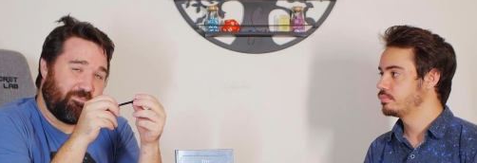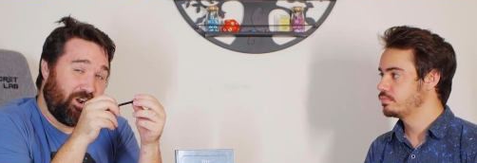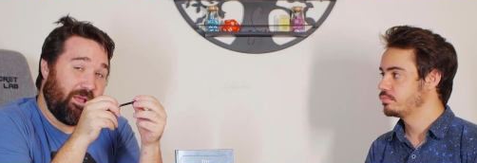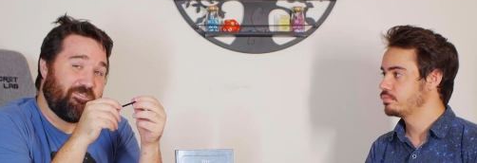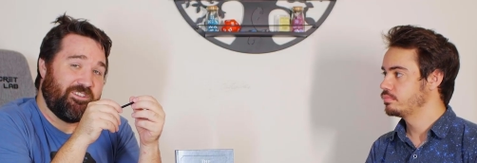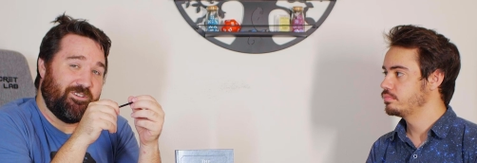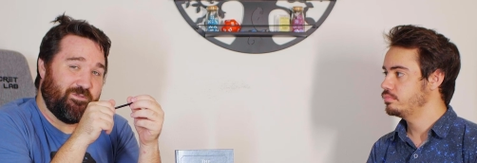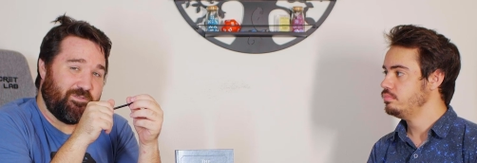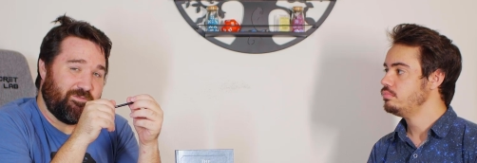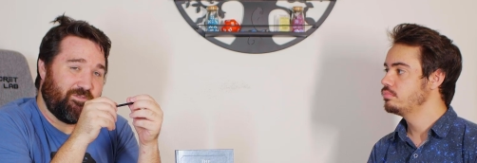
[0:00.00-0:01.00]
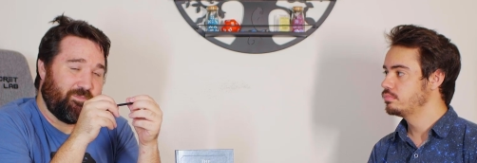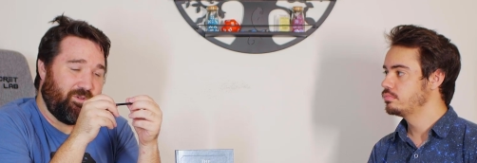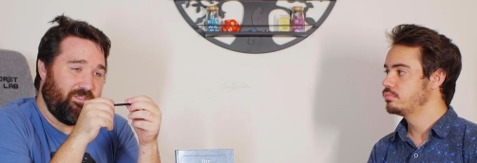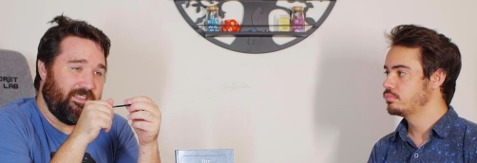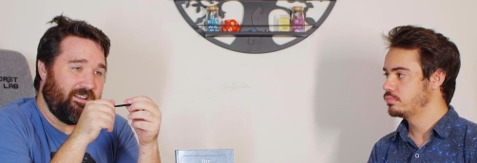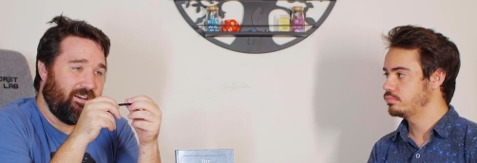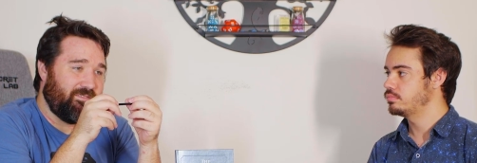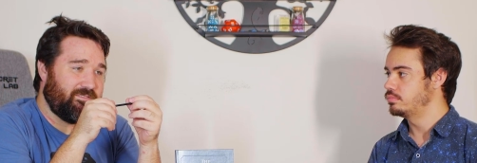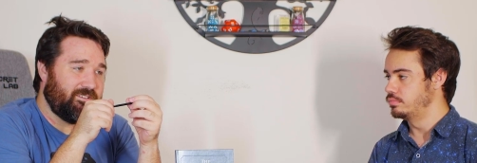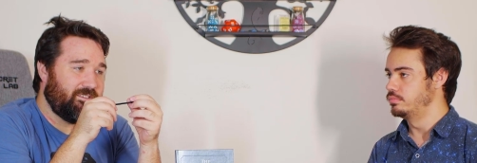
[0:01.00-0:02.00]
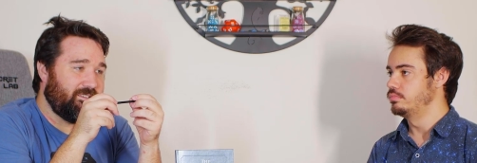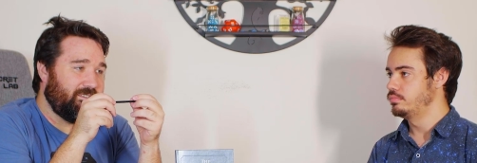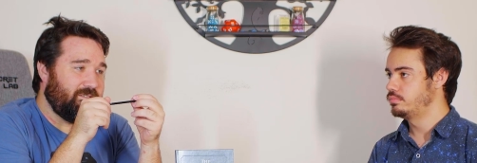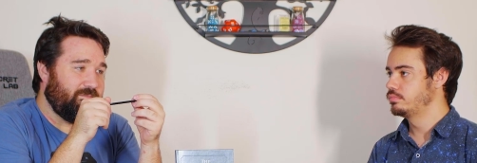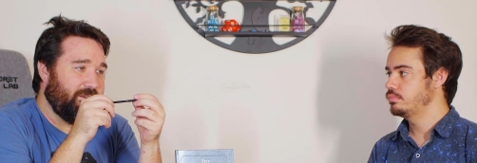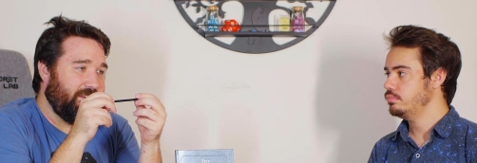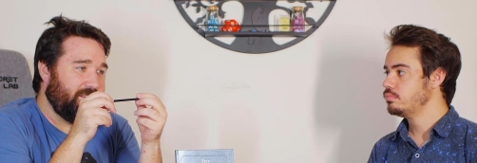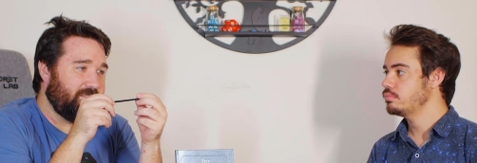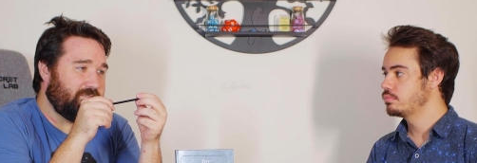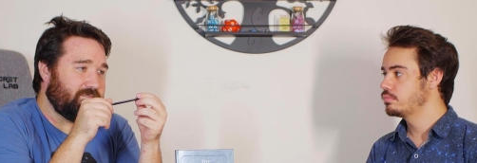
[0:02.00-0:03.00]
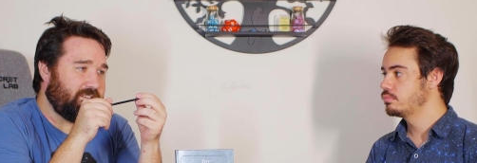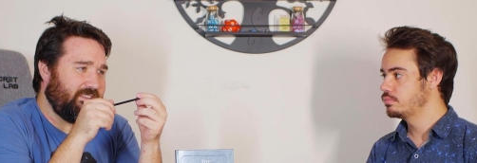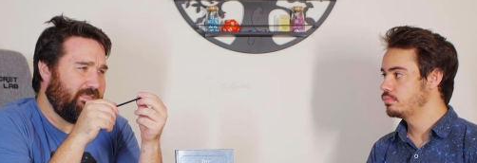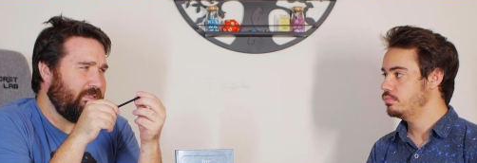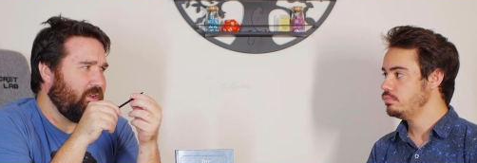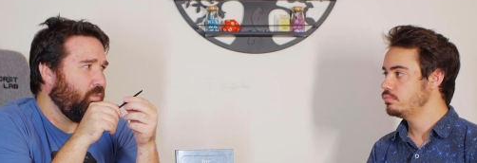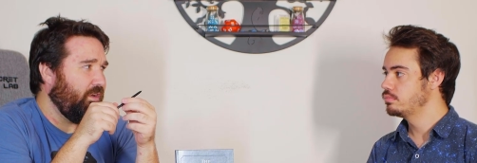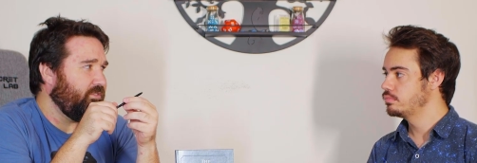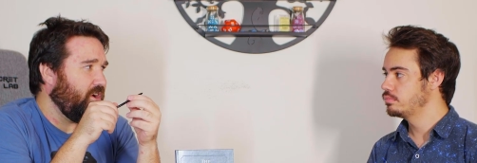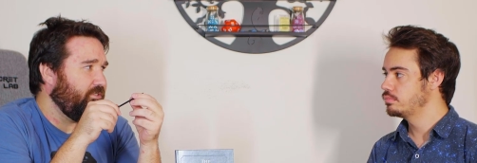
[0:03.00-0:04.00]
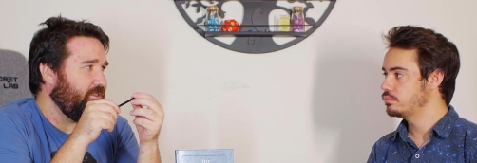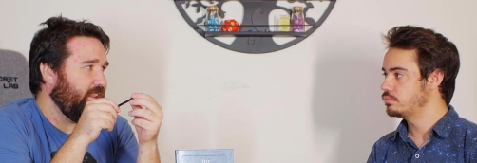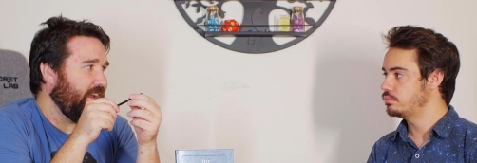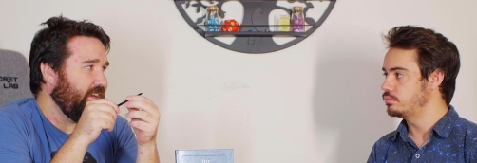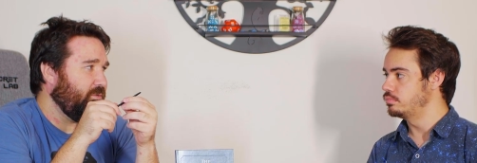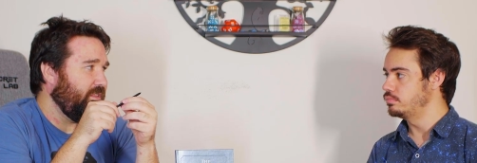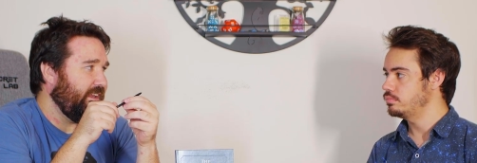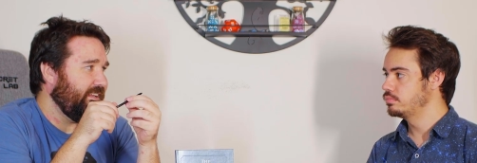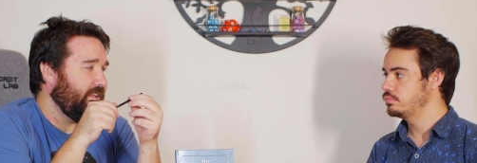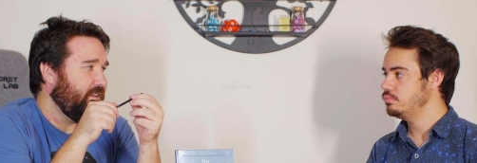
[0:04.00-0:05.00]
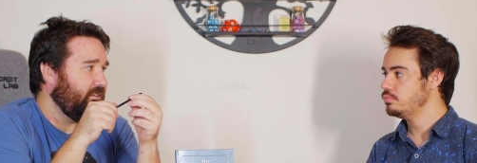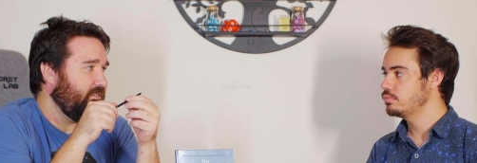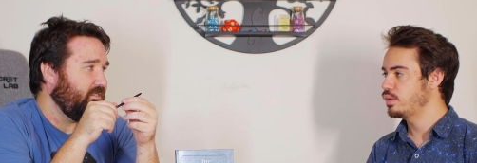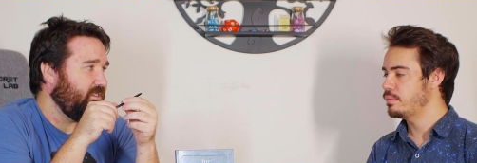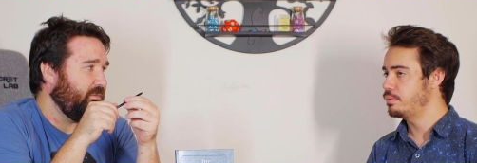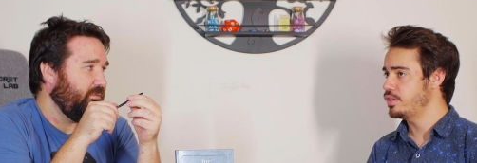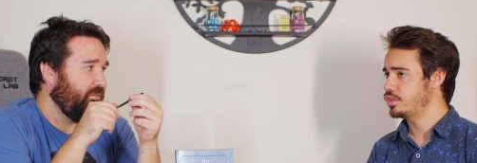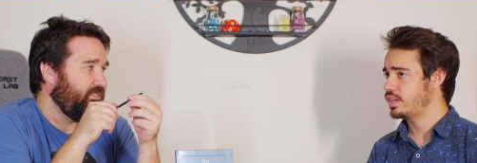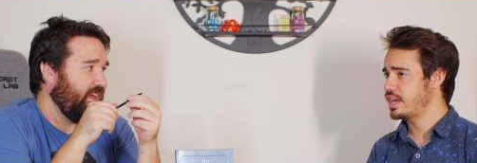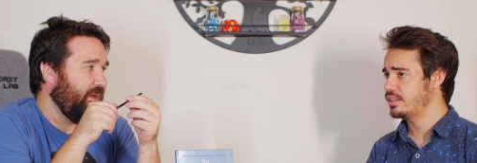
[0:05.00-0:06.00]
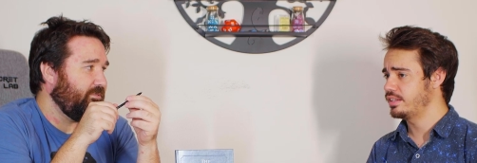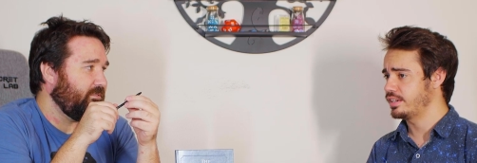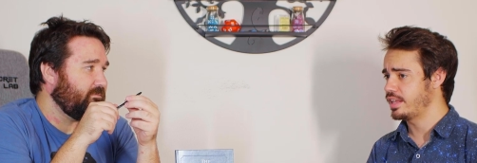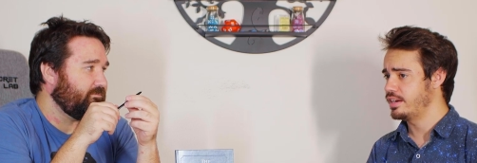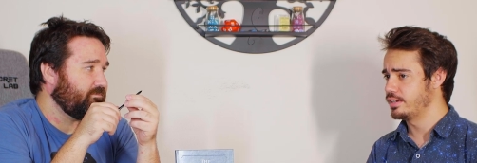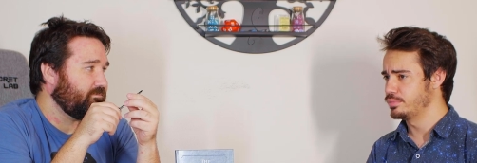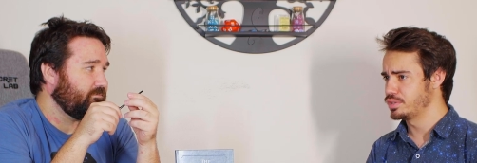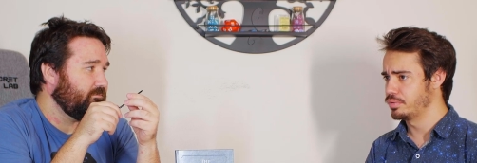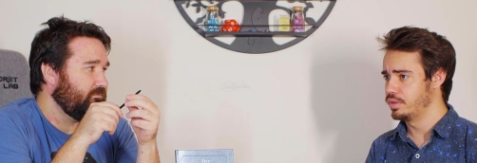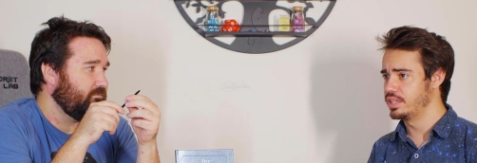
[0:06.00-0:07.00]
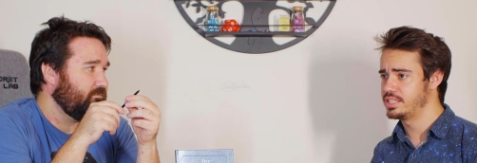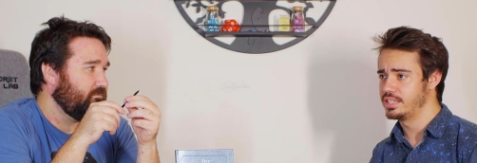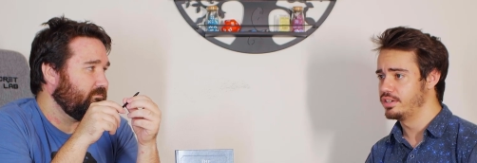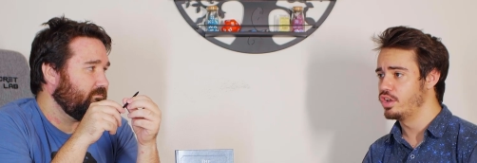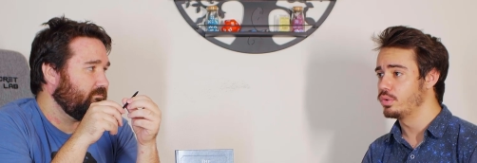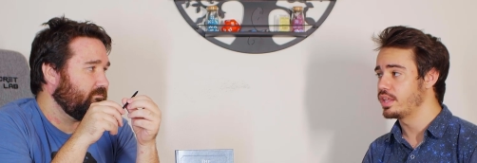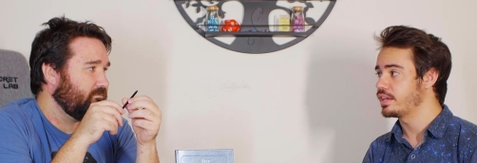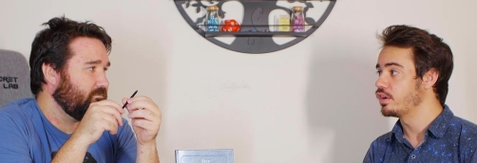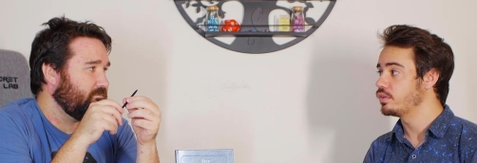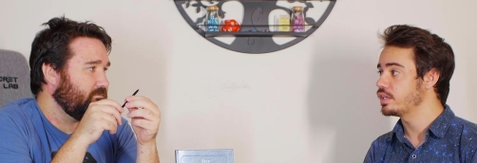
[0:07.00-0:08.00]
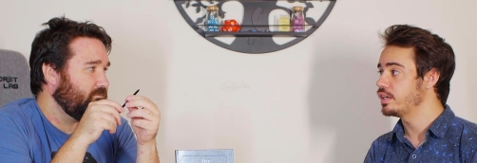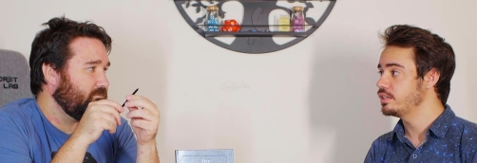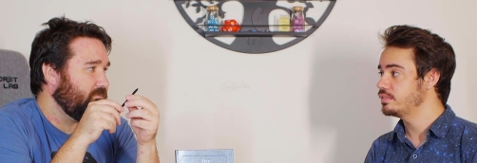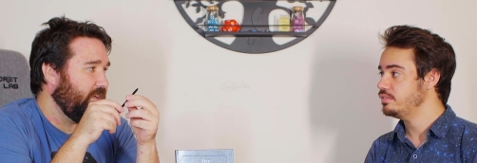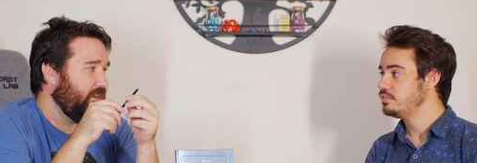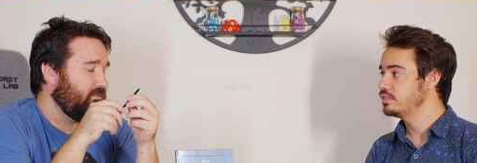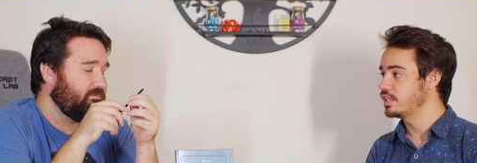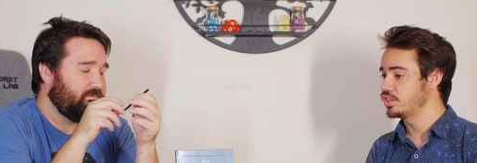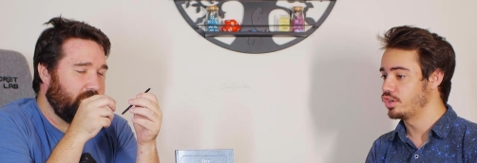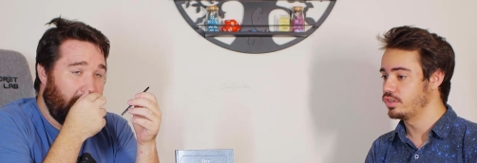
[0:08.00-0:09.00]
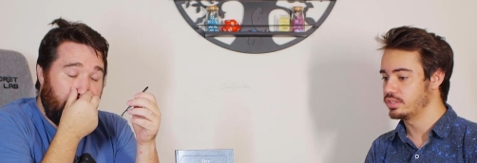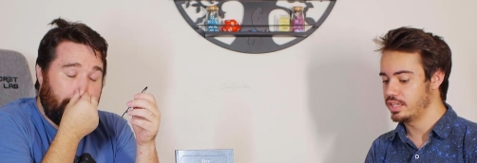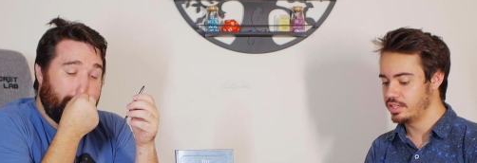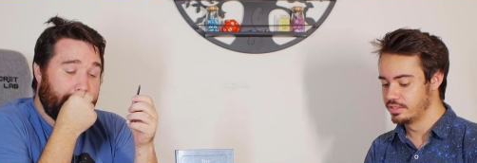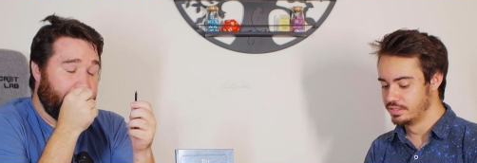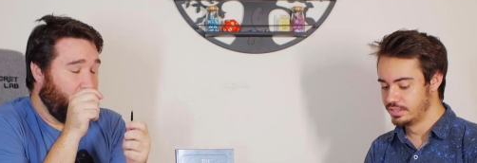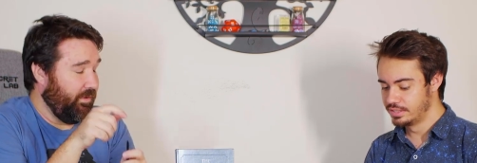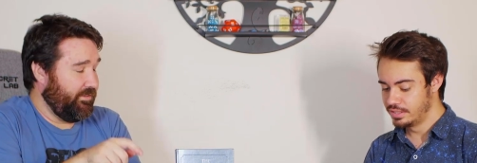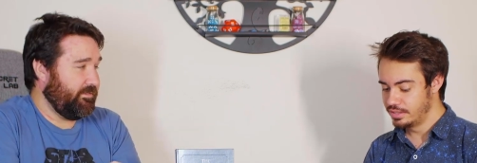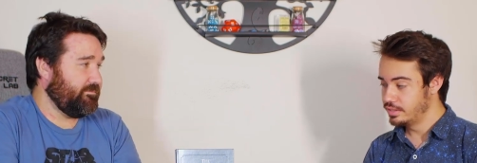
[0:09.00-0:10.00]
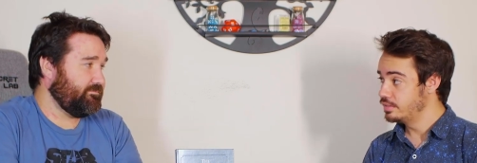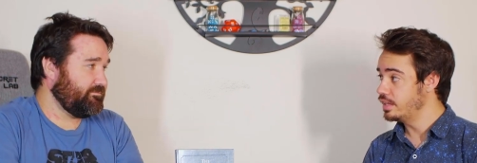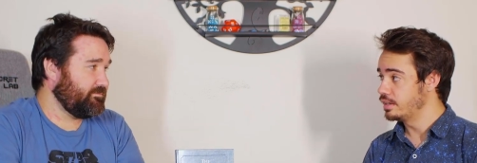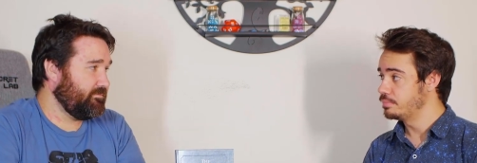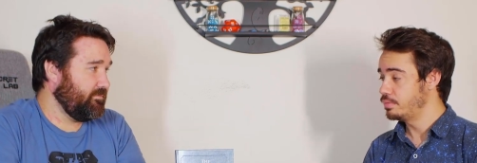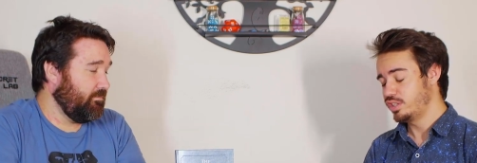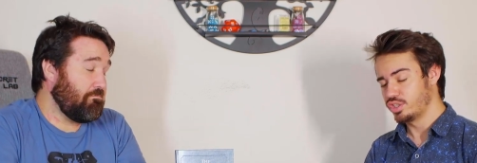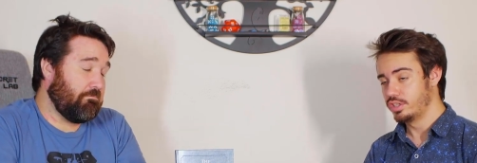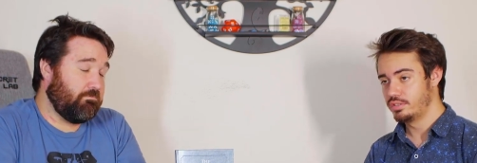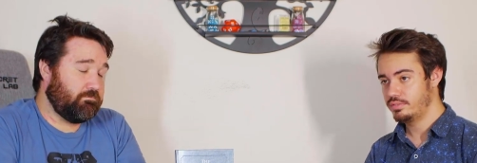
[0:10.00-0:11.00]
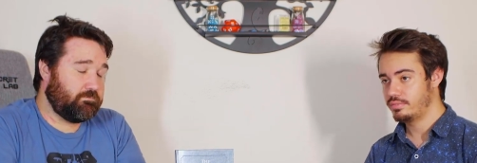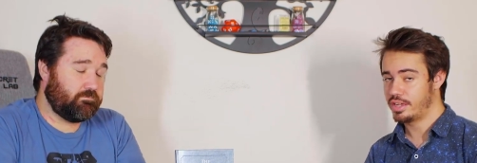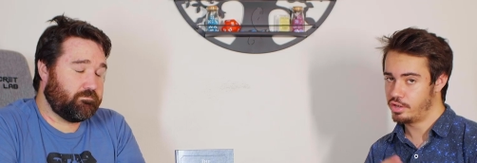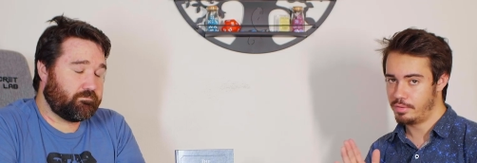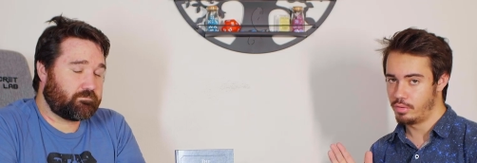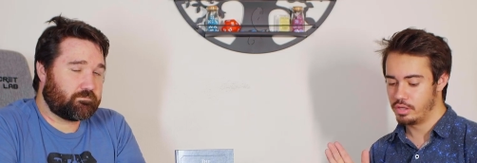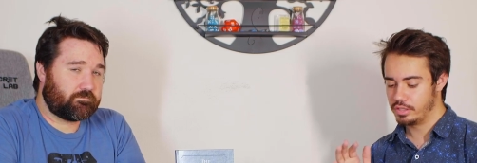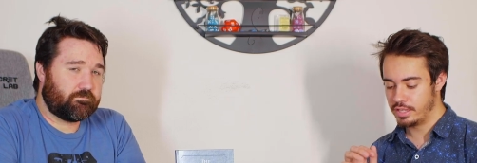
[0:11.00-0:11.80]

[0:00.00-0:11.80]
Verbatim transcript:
Speaker 1: props to you for for pulling that off. But because I think there was an alternate ending where they didn't. Some I'm pretty sure escaped.
Speaker 2: Kathleen Kennedy was the one that said, no, they can all die. Yeah. They should all oh. die. Oh, was it? Yeah, I'm pretty sure. Hmm. I could be wrong on